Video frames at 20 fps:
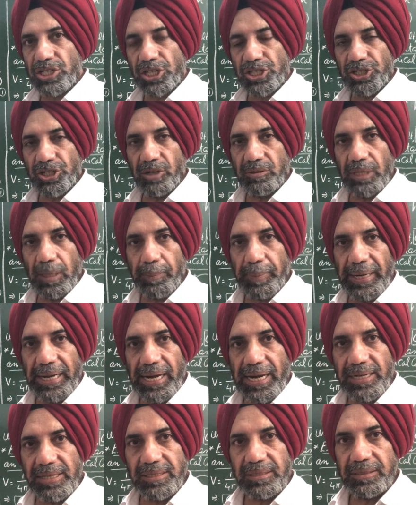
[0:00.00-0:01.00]
section of the
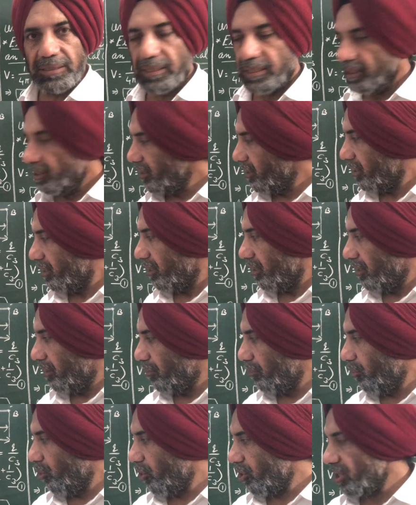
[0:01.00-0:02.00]
plate,
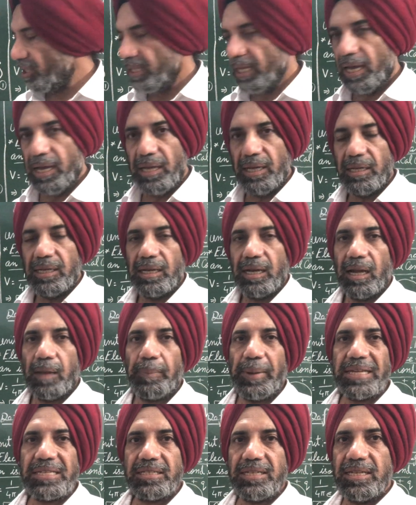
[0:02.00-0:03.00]
more is the
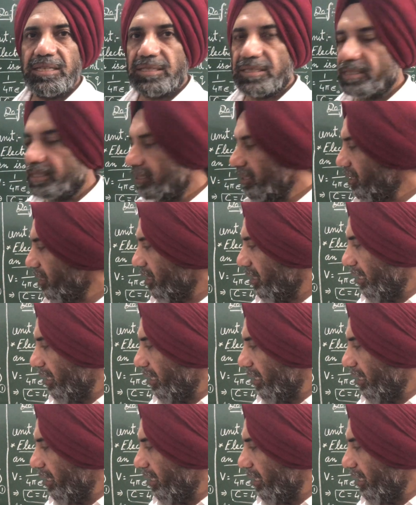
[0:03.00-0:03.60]
capacitance.